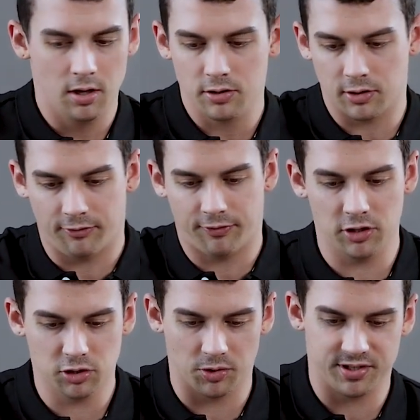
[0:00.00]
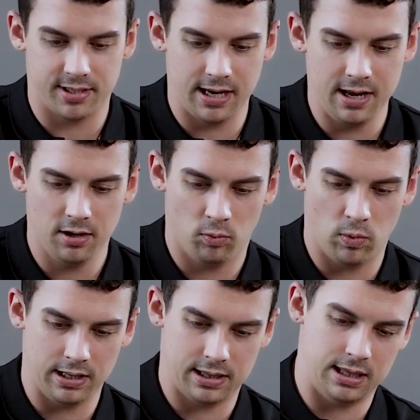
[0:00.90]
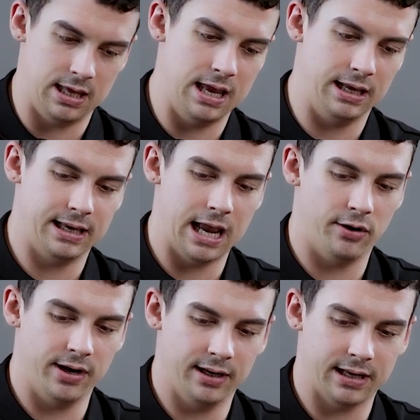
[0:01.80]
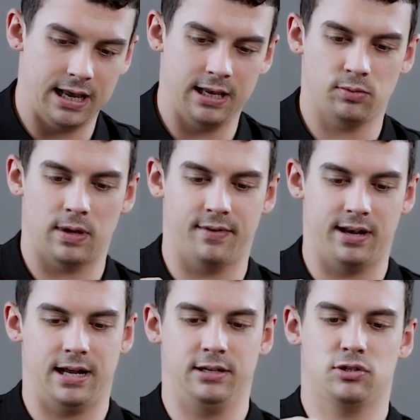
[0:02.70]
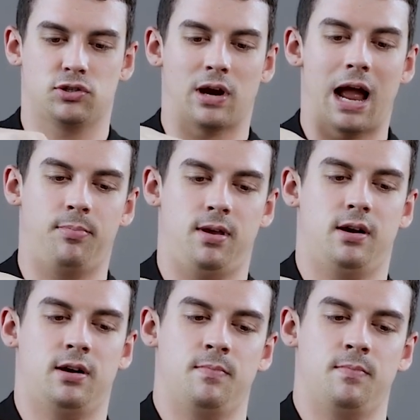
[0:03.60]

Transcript: So first we'll see with the carrying case, we have a nice strap here.